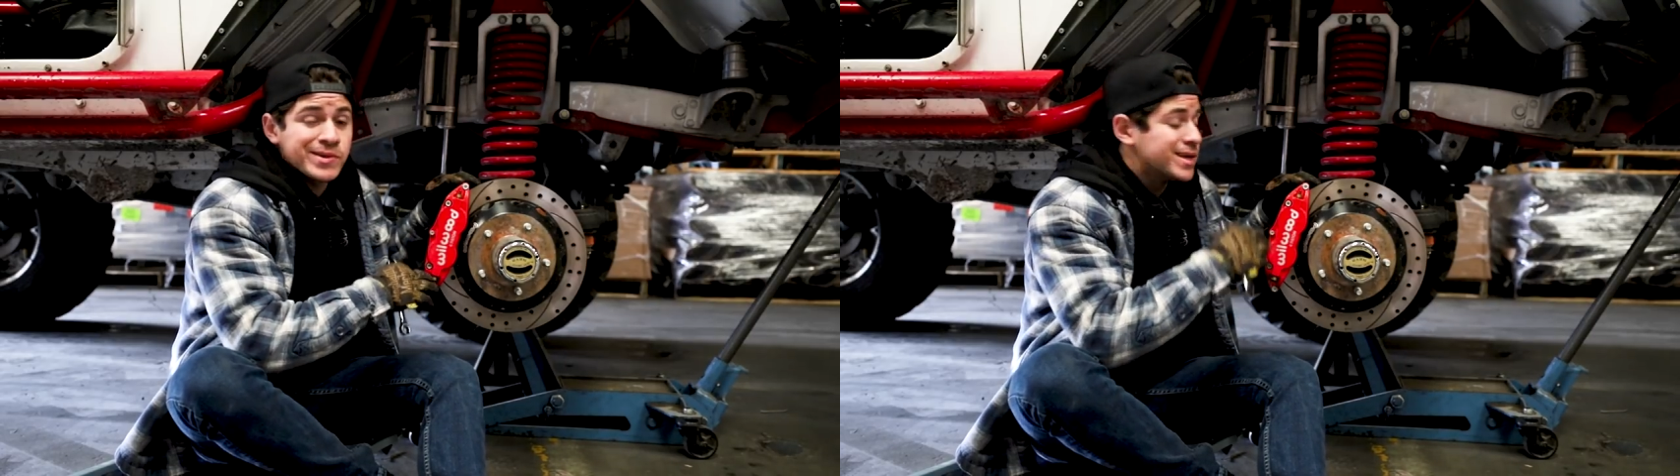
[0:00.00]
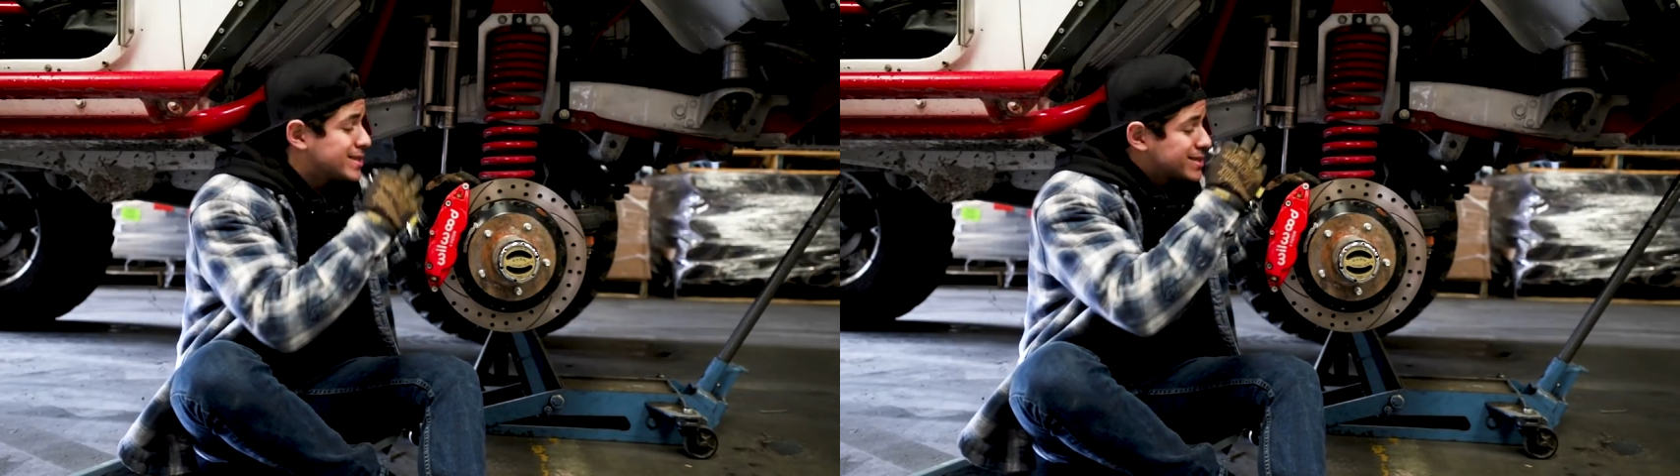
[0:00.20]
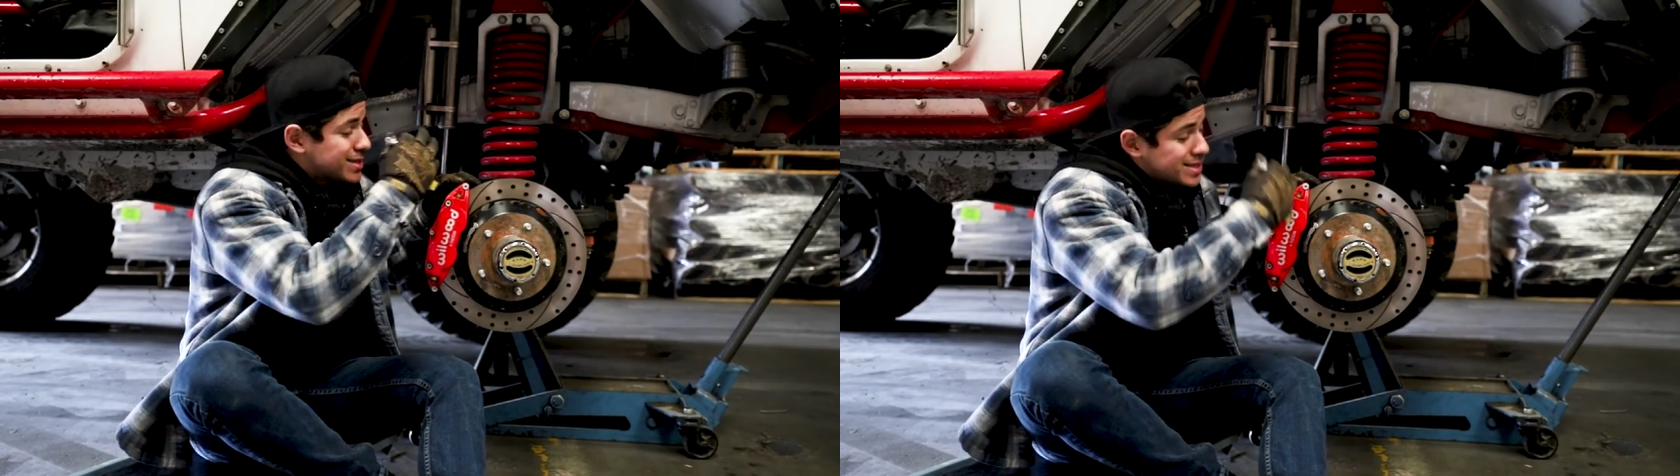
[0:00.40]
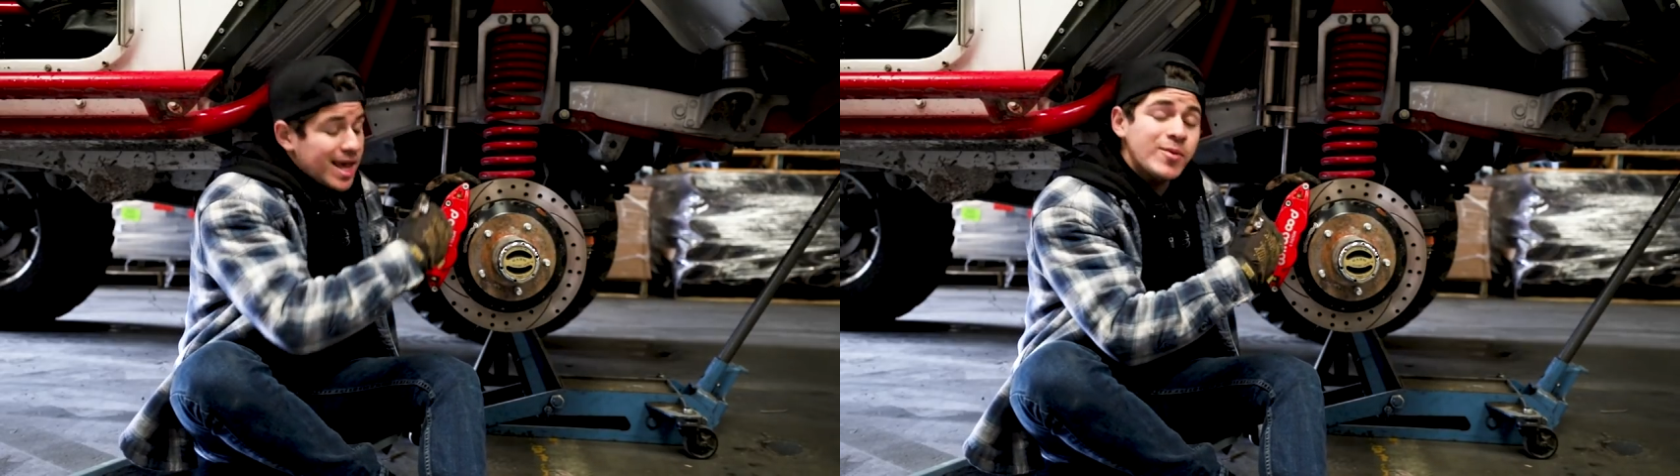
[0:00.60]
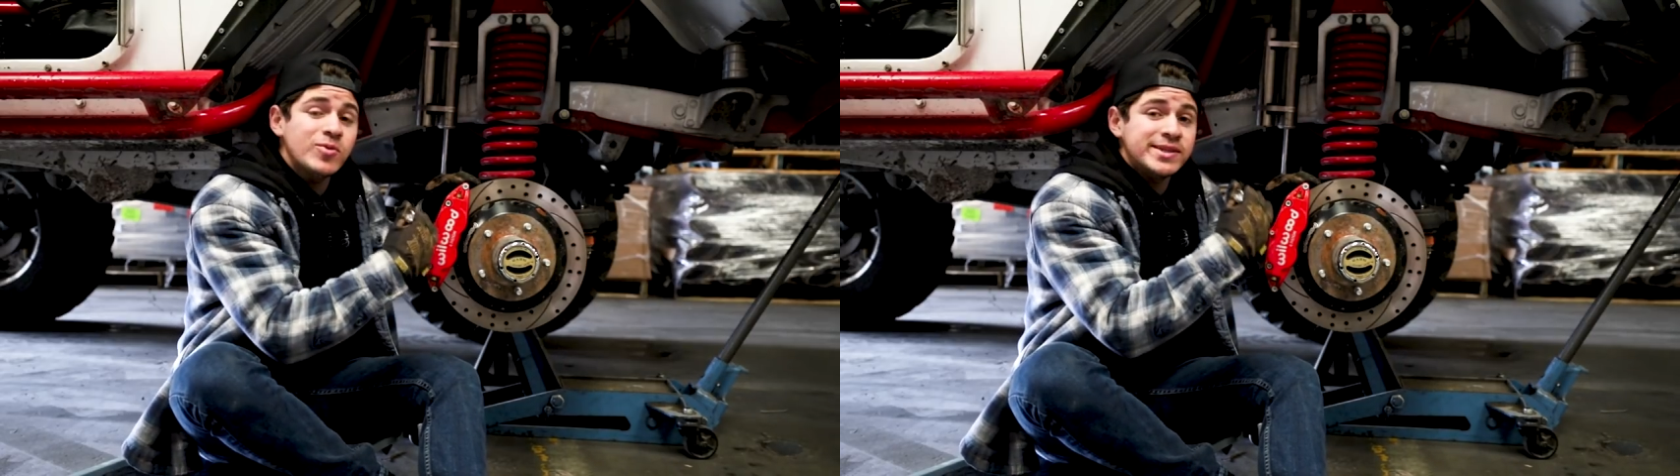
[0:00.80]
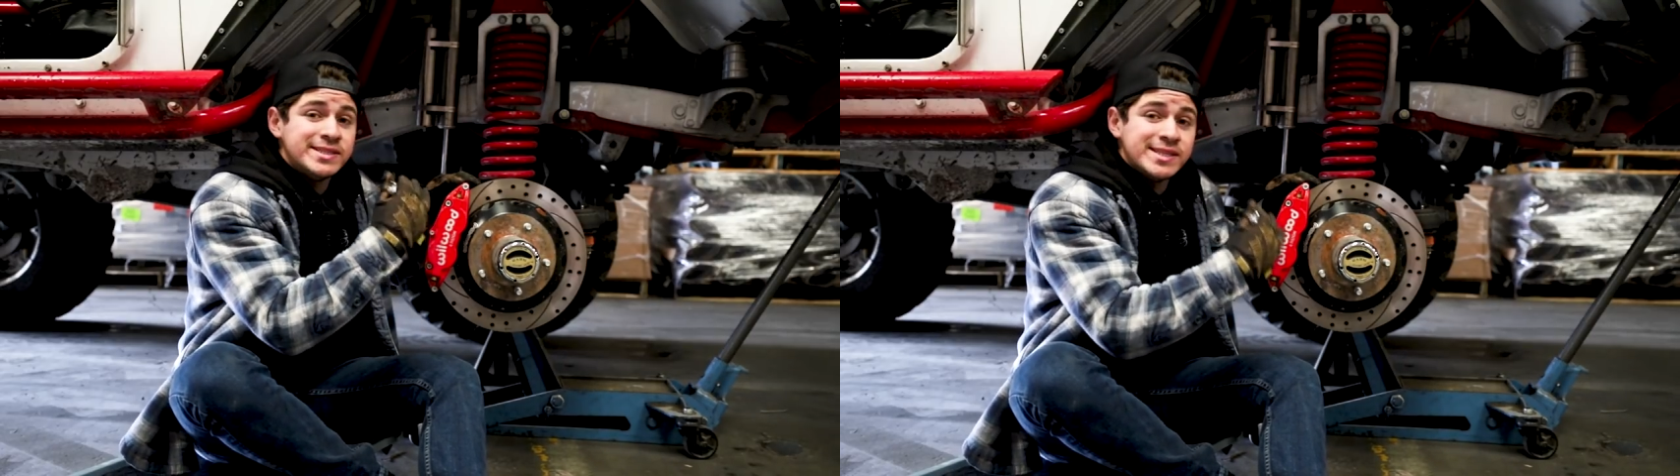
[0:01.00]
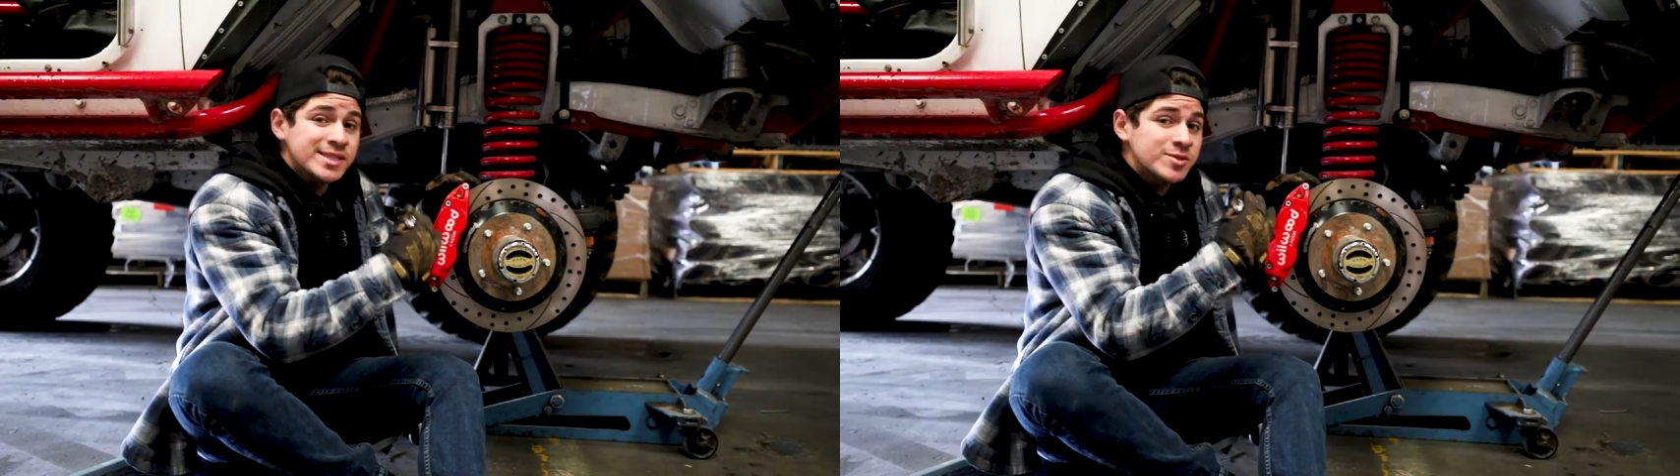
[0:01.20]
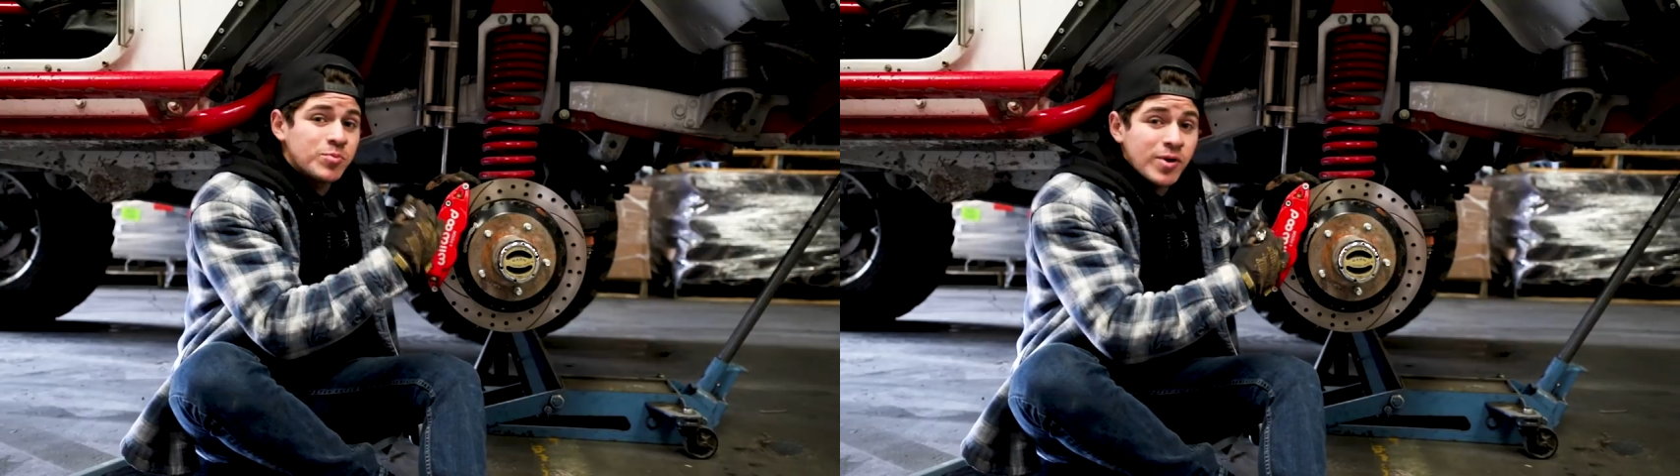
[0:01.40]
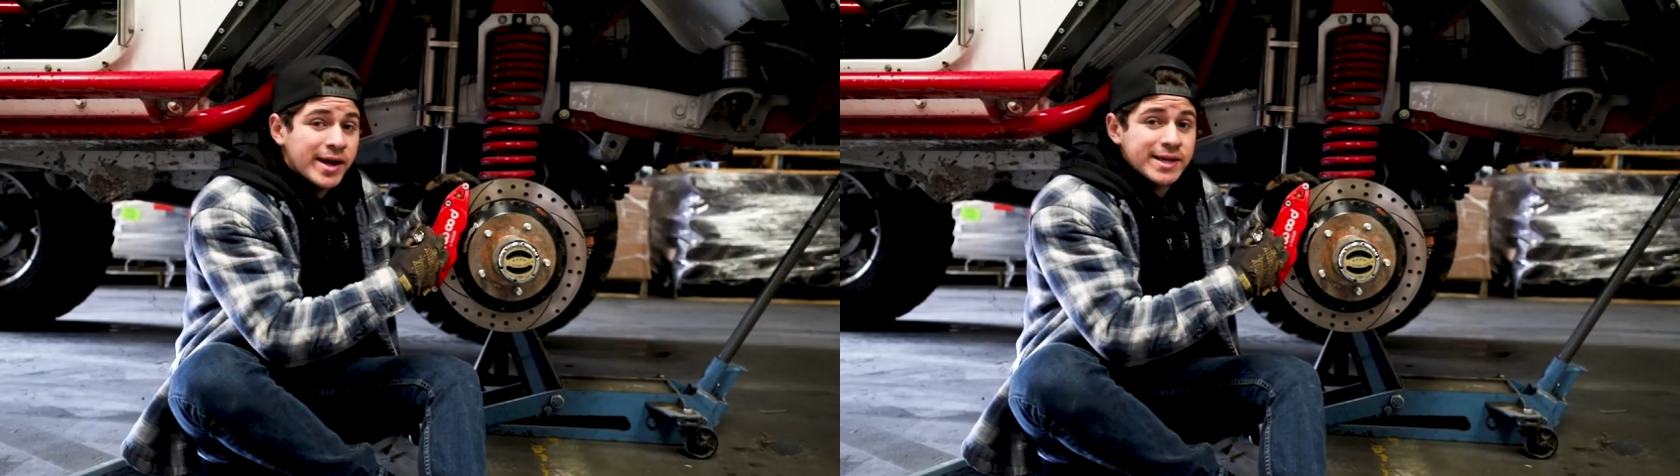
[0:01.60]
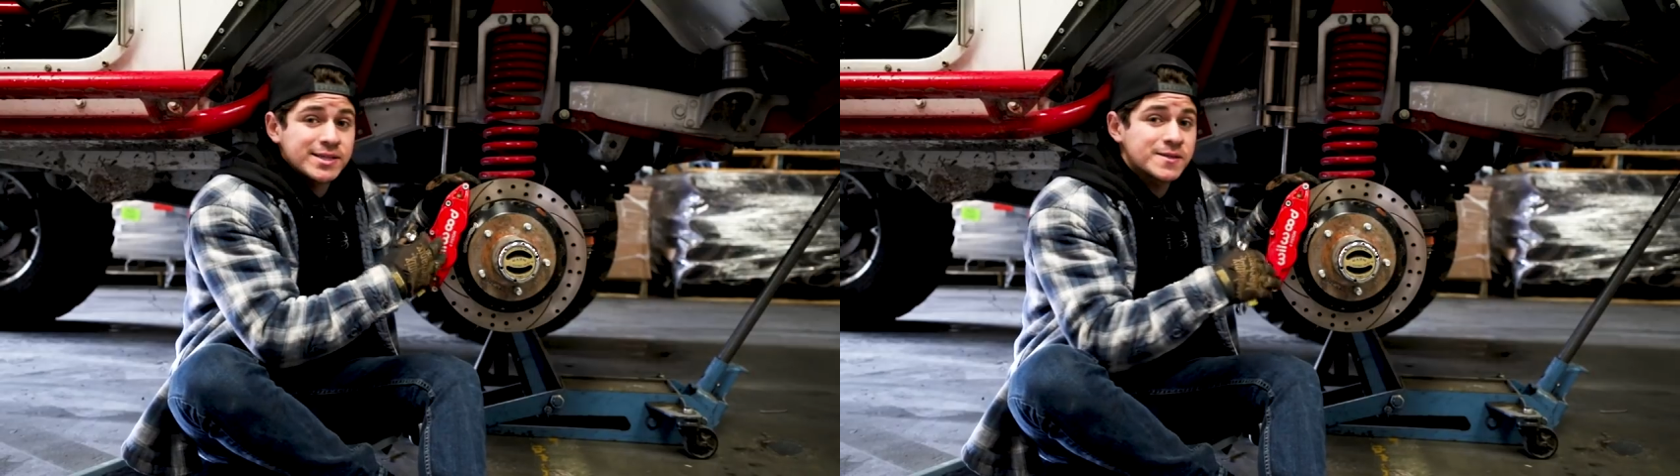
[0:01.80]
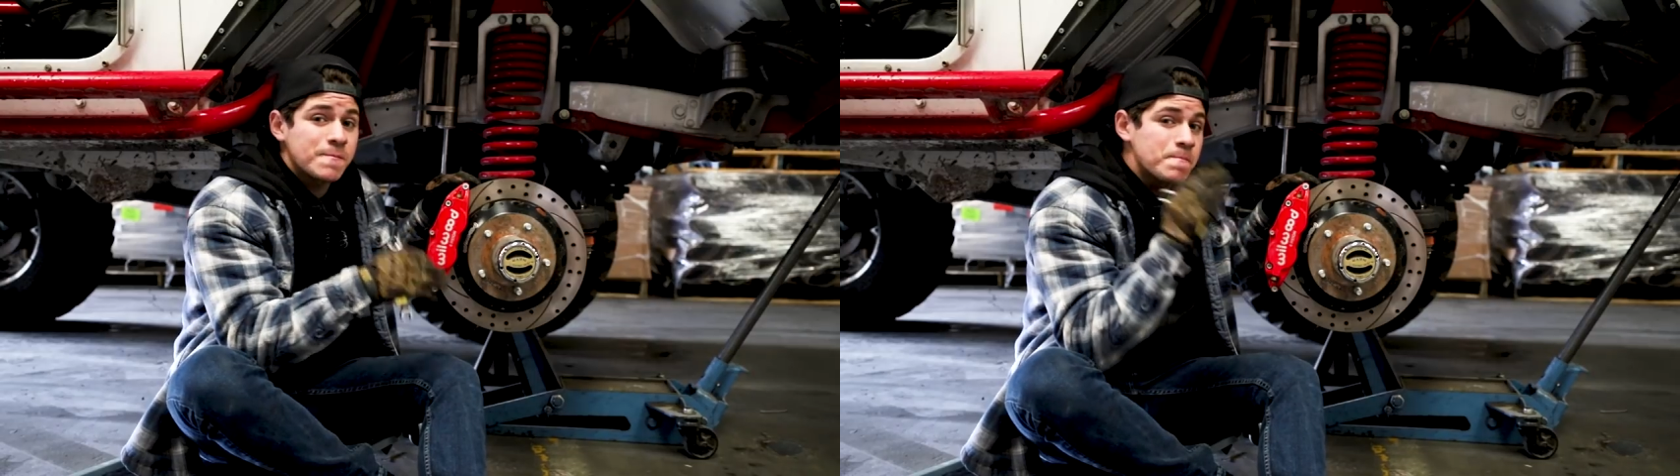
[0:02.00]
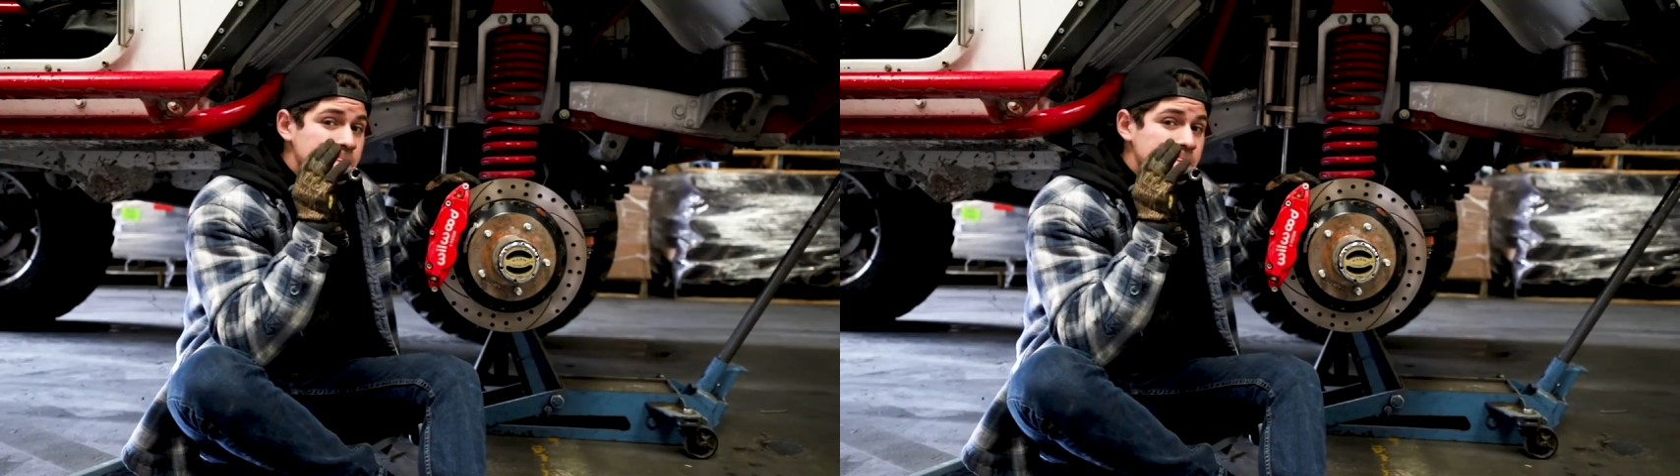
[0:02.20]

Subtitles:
It's the same with disc brakes.